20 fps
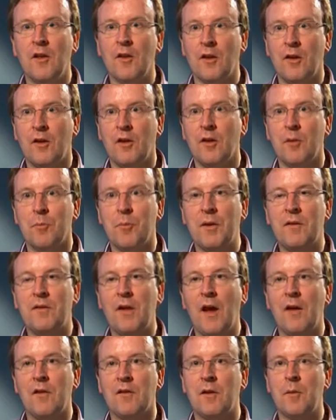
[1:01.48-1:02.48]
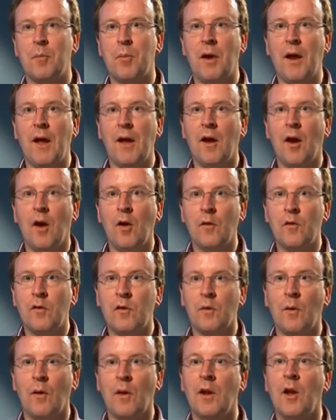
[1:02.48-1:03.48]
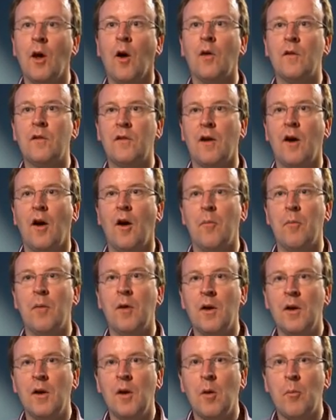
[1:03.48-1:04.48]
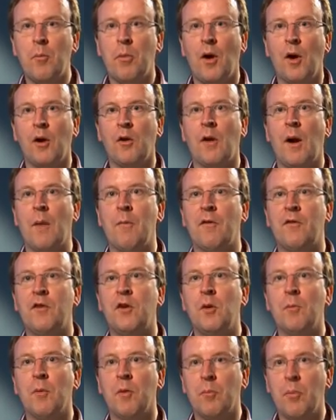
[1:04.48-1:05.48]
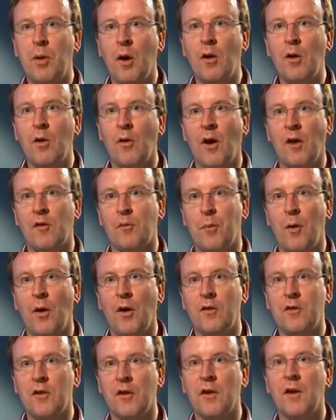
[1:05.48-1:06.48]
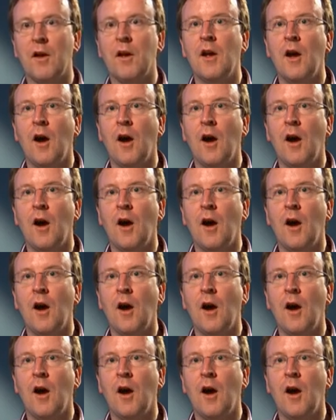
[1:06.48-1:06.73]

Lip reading: that could potentially play host to a long-term program of human polar exploration